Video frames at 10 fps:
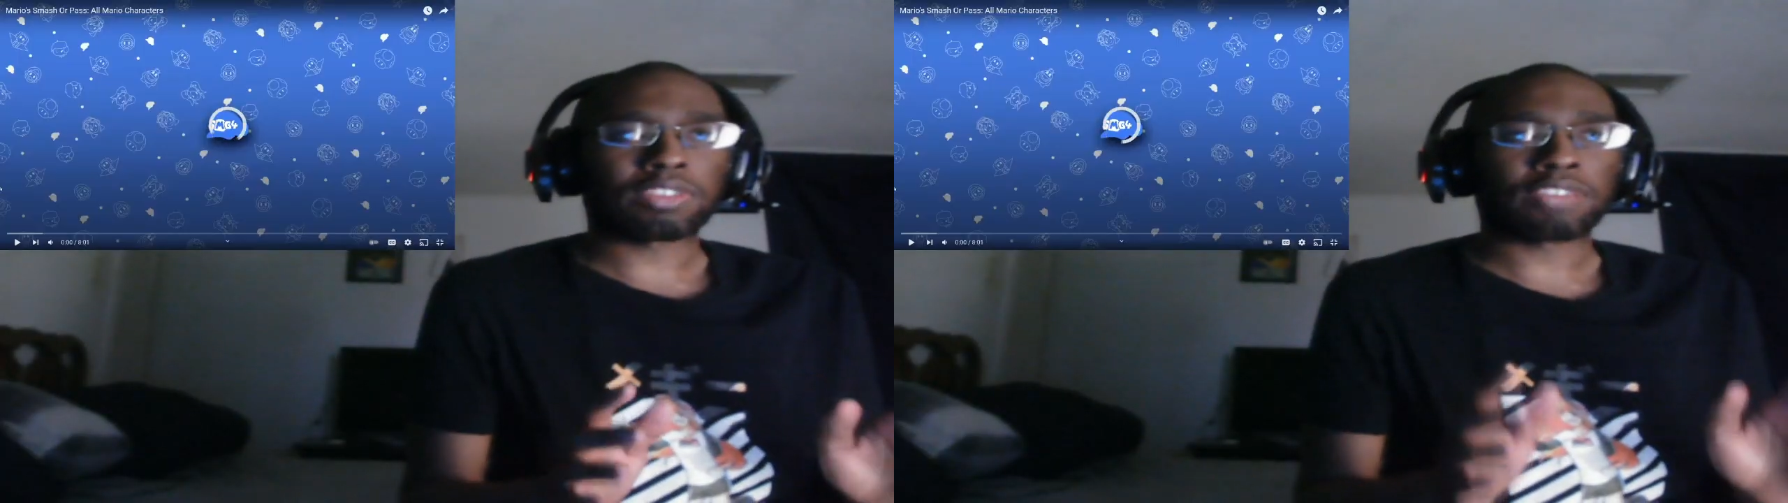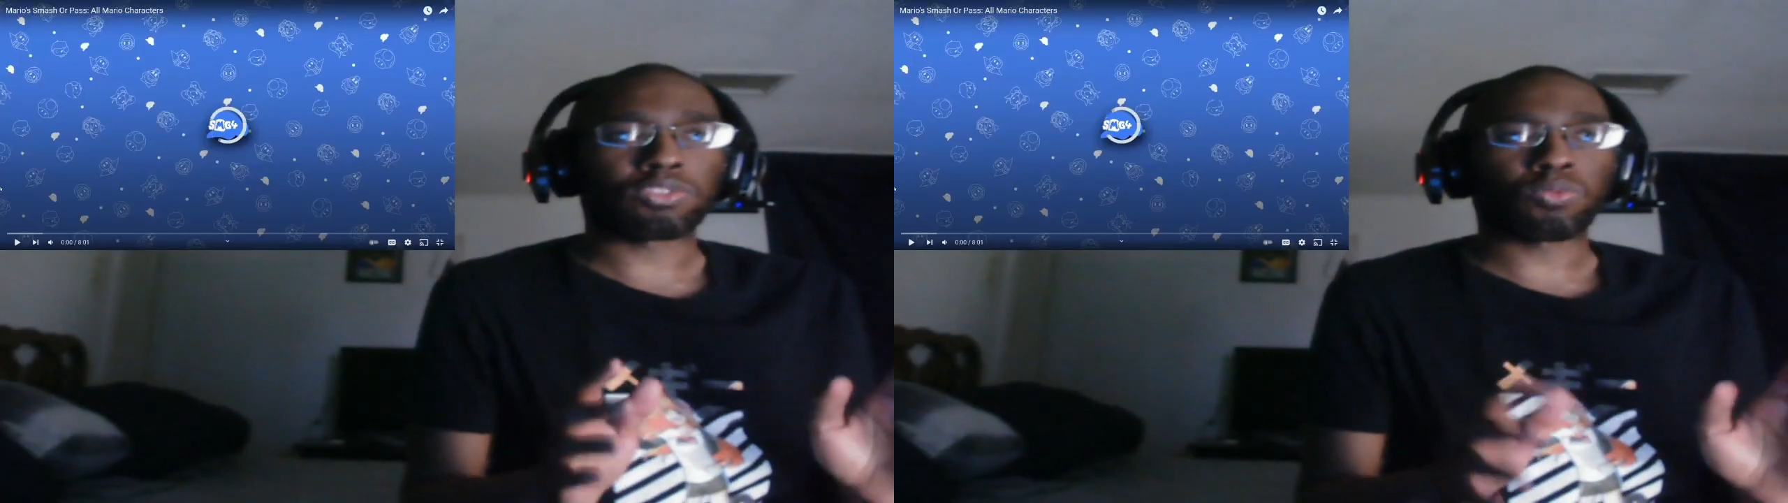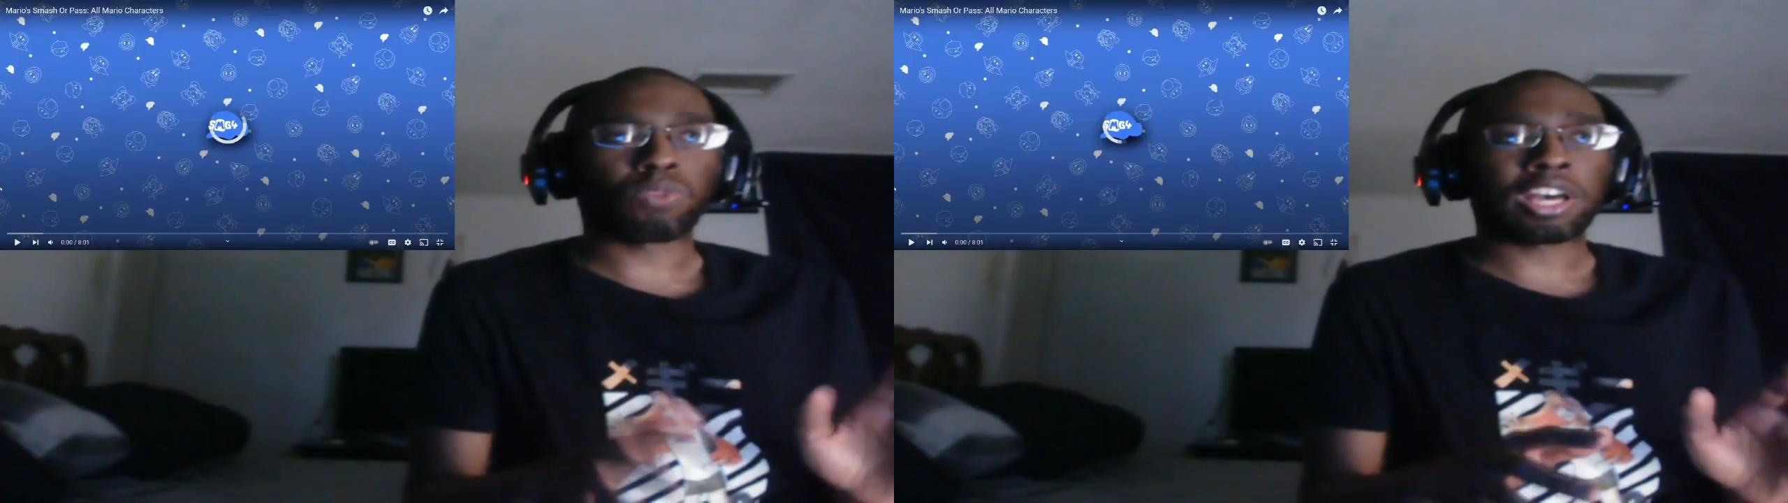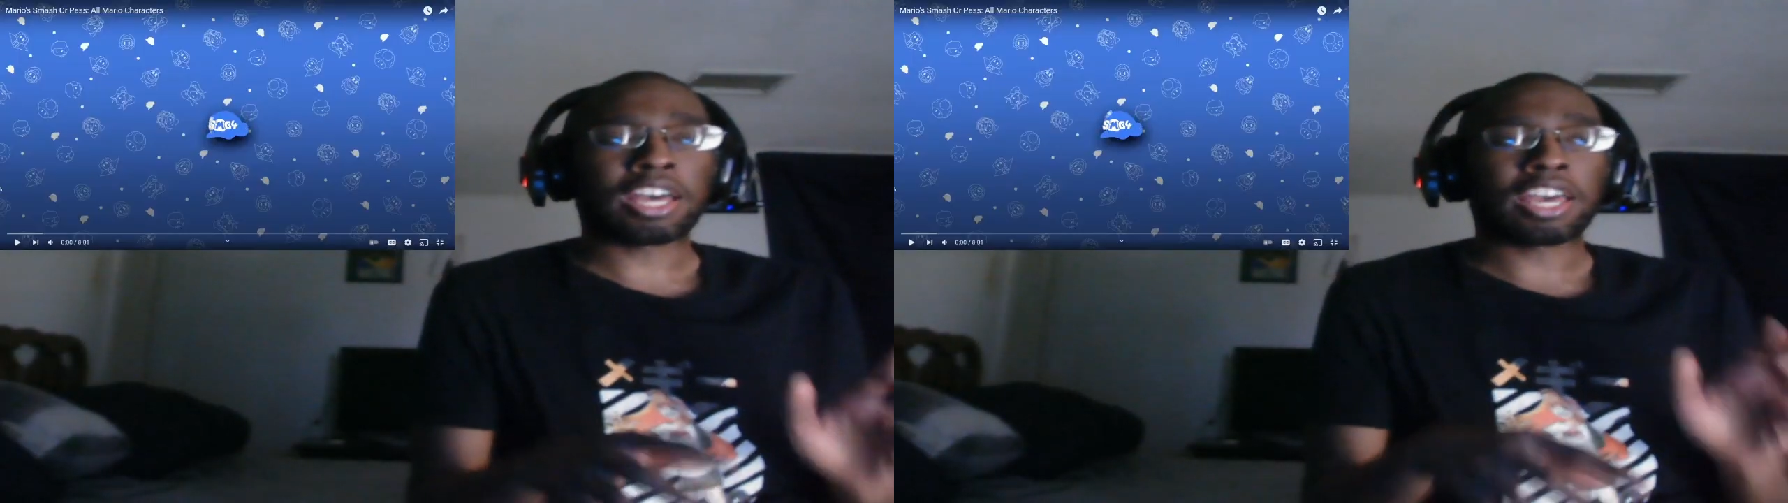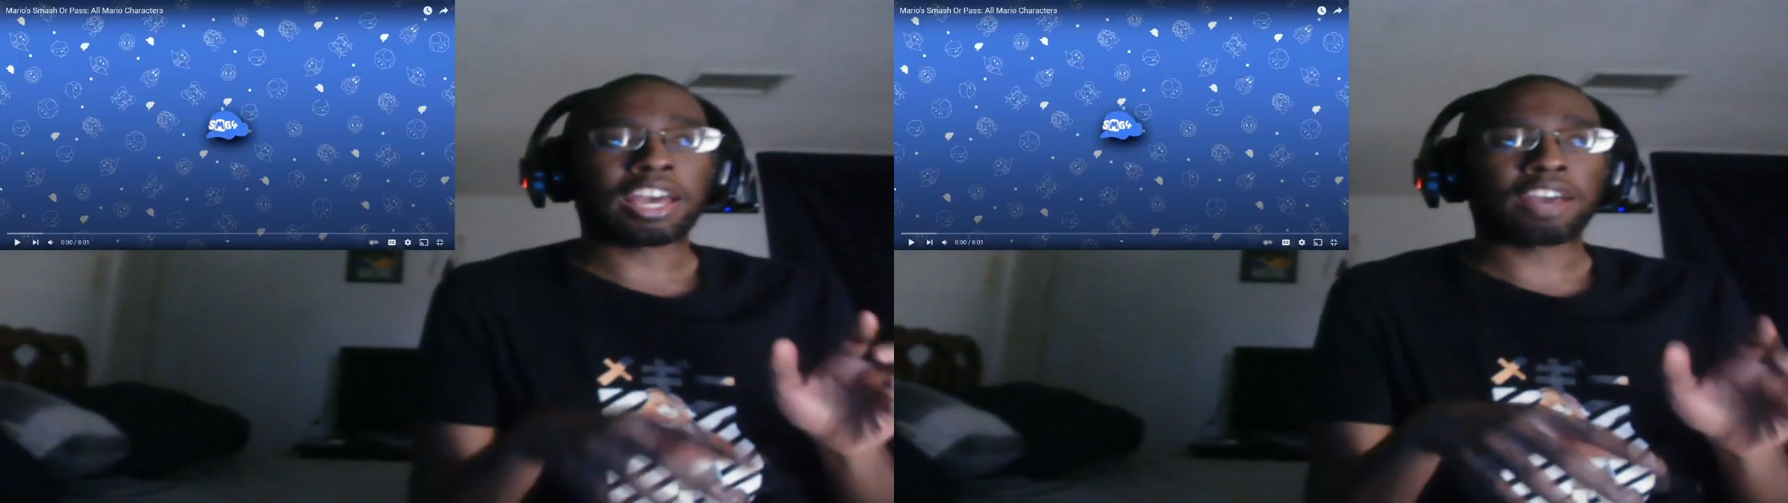as to why
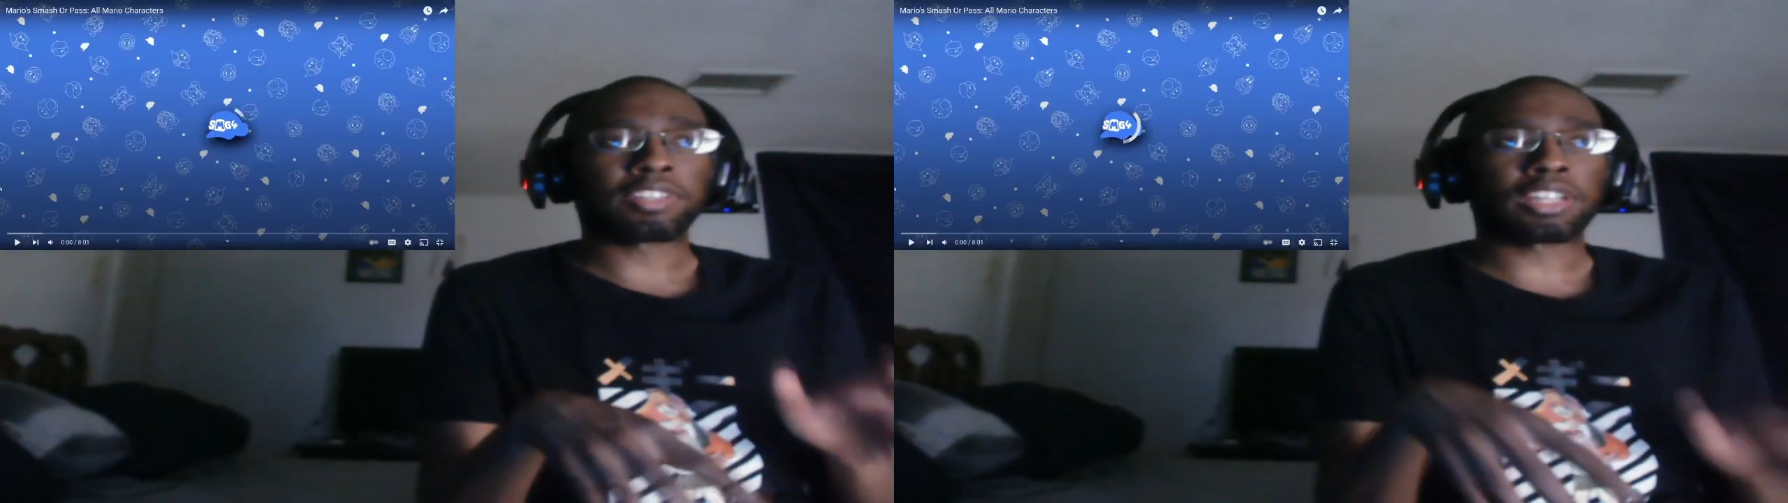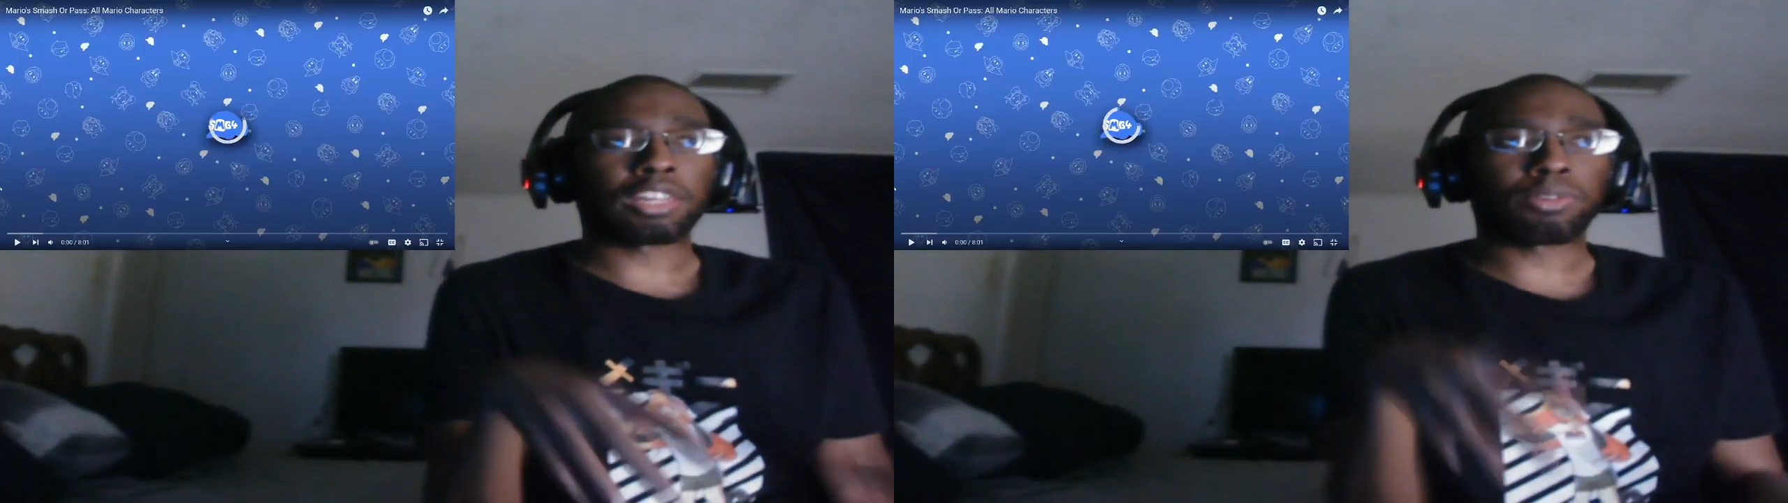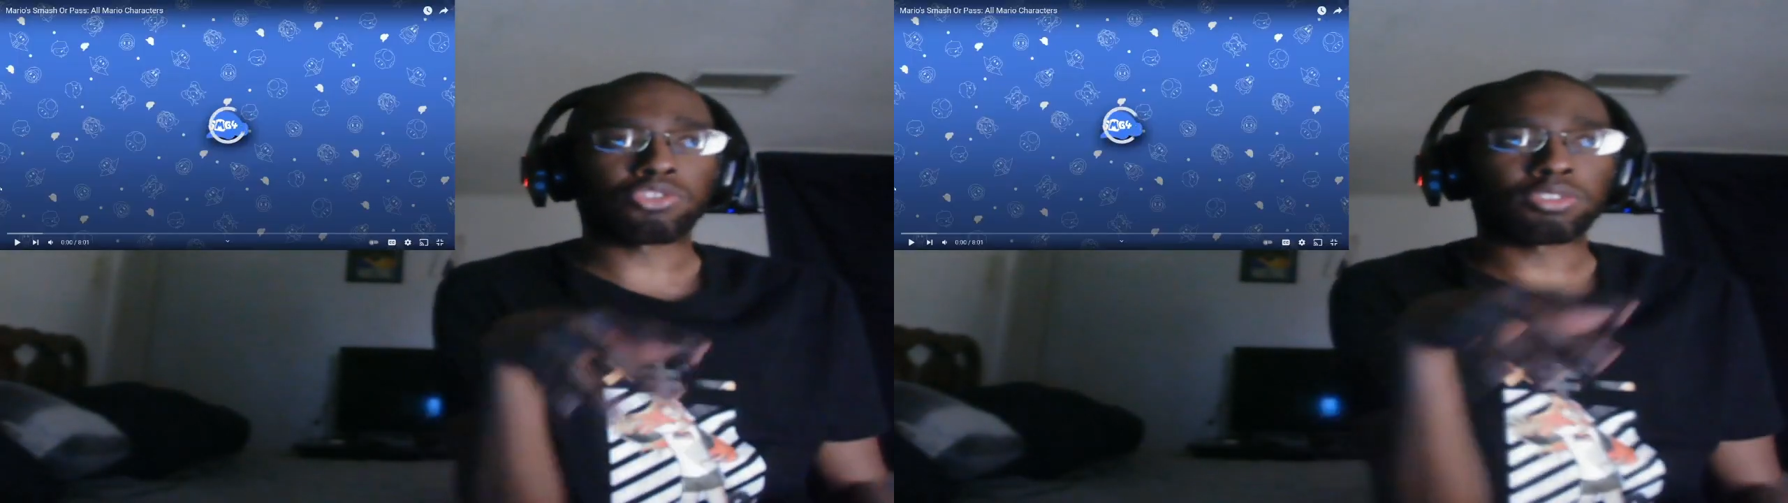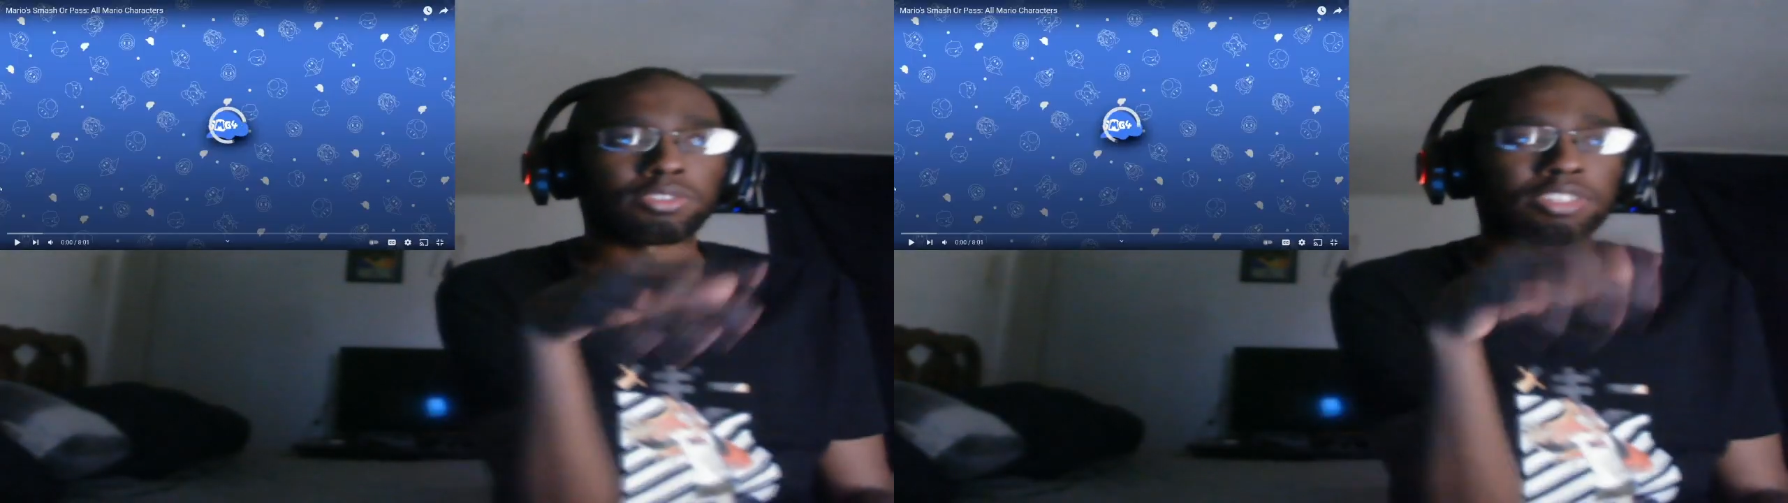I have the coloration of